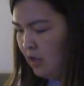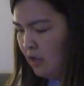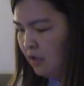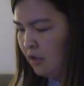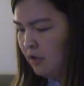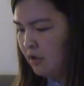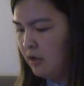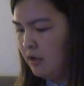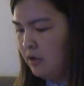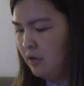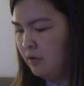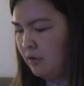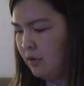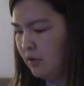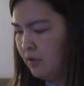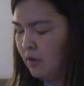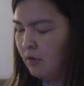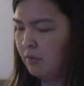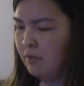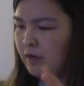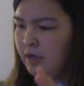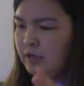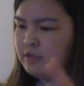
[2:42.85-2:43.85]
You know, you
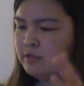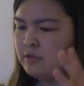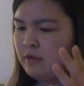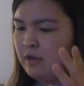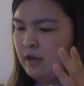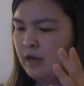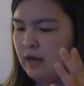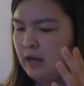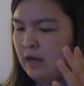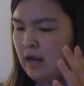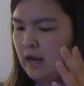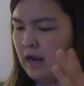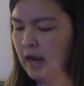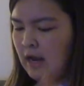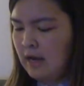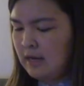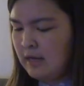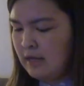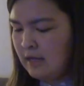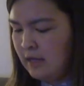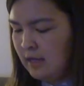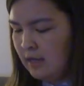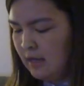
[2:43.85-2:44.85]
don't want to do it
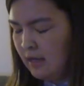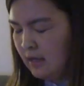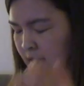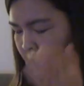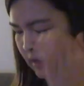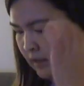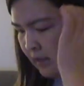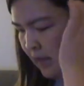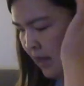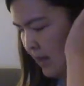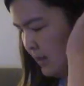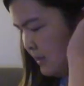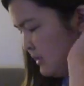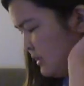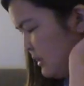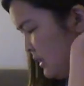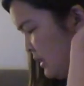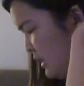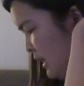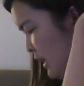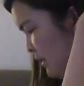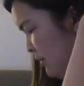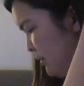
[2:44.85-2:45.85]
any less
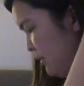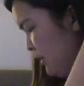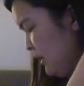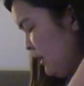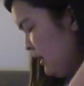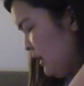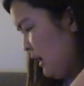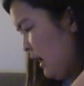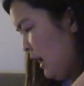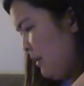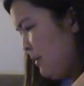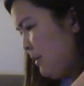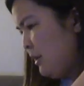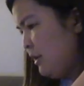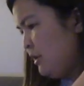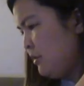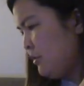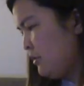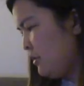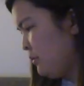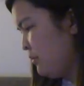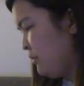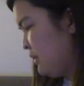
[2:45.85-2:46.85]
than that, really. I mean,
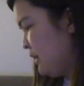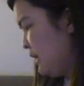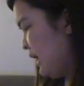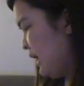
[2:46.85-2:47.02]
you could